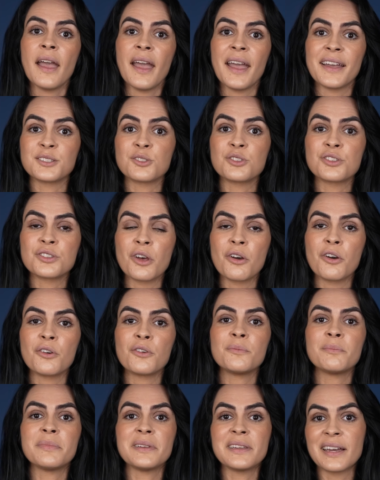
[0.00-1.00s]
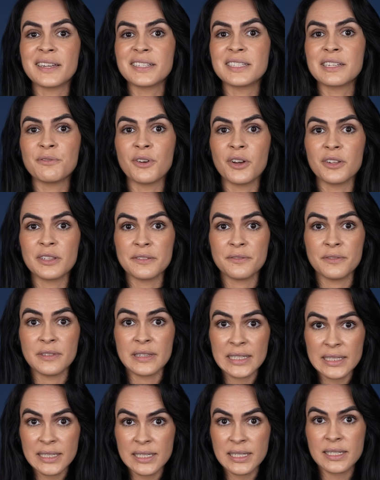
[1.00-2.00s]
And so because of all of
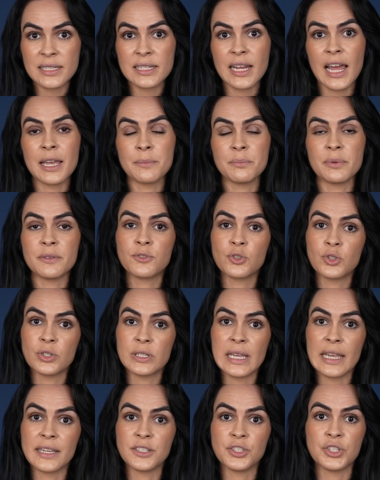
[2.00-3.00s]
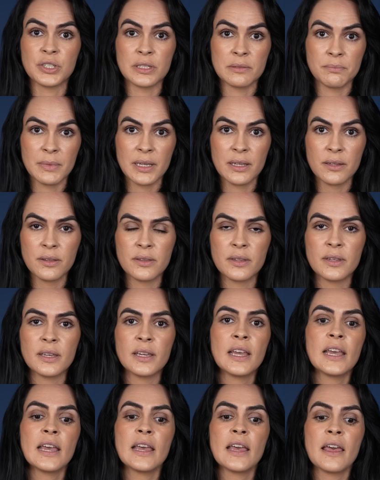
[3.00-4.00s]
this type of creation myth,
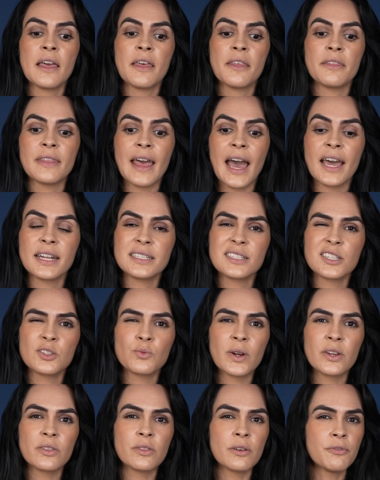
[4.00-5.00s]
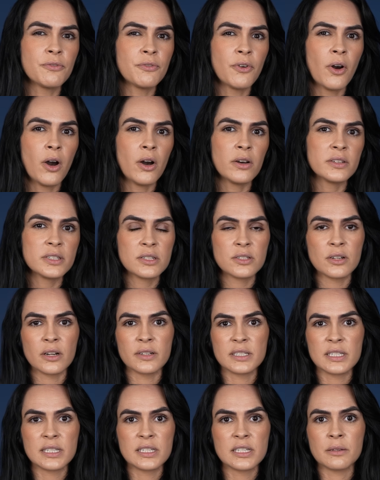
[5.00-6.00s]
that is where the fall
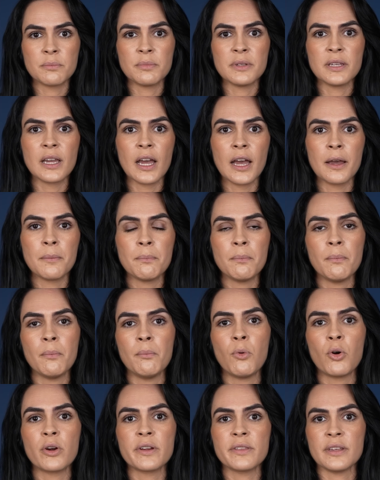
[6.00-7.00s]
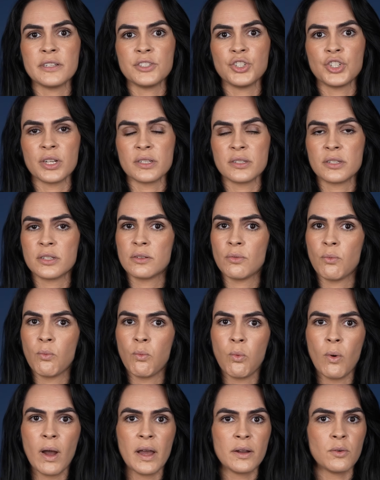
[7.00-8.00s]
starts to become more than just
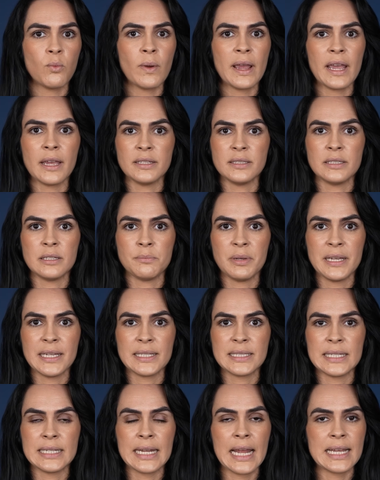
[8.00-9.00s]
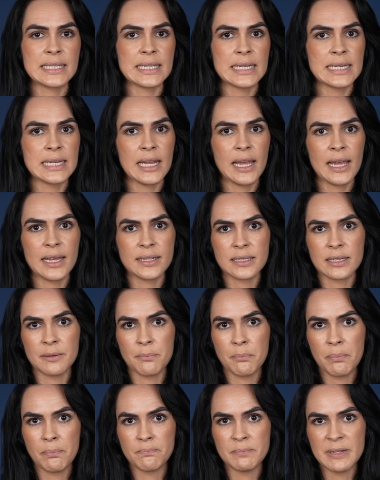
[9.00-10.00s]
one way depicted as a
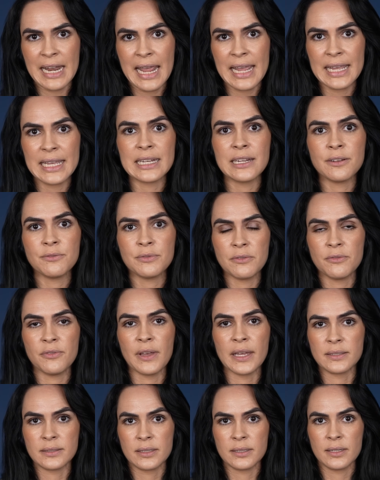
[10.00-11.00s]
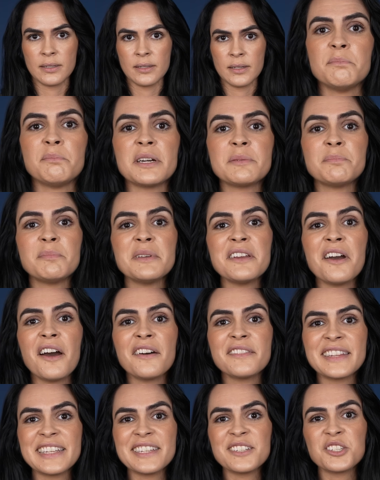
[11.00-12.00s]
negative event. But
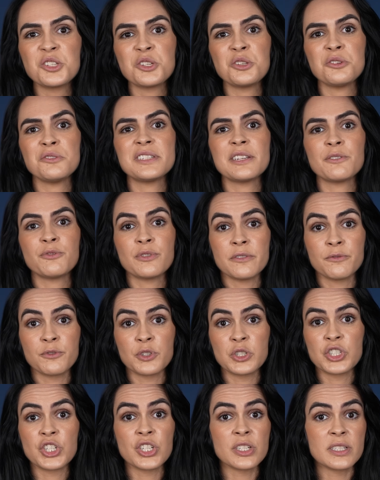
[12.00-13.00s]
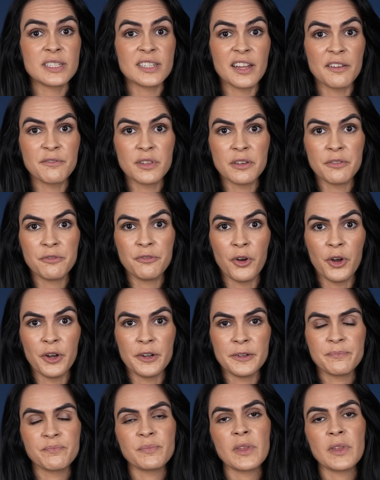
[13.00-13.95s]
beyond these two different versions of the fall,